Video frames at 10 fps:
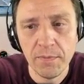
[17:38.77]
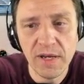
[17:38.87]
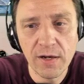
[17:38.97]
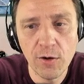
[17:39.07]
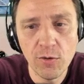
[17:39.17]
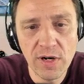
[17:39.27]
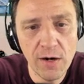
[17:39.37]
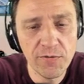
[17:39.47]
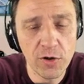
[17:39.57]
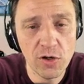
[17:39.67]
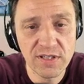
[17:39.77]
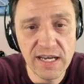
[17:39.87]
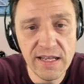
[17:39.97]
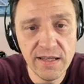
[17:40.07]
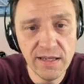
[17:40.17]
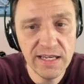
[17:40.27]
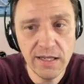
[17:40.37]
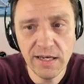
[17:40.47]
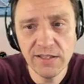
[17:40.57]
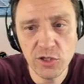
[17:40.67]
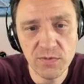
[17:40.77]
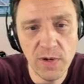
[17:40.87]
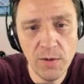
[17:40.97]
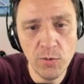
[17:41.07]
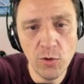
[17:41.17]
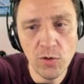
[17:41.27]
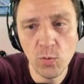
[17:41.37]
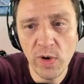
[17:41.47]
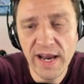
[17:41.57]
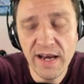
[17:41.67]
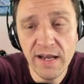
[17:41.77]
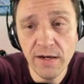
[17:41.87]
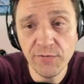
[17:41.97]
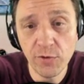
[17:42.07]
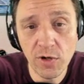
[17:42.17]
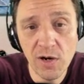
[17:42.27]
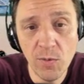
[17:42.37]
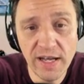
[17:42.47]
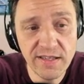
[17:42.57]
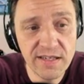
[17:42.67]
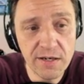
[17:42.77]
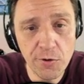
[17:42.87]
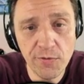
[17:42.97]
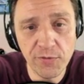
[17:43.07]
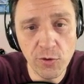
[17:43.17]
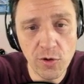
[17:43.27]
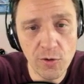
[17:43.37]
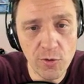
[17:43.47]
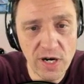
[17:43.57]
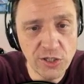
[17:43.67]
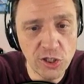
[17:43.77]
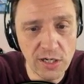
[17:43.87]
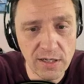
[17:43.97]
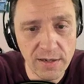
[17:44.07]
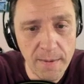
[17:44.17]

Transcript: Big O now, of course, in the lead. He needs just one more win here for a one zero for Russia.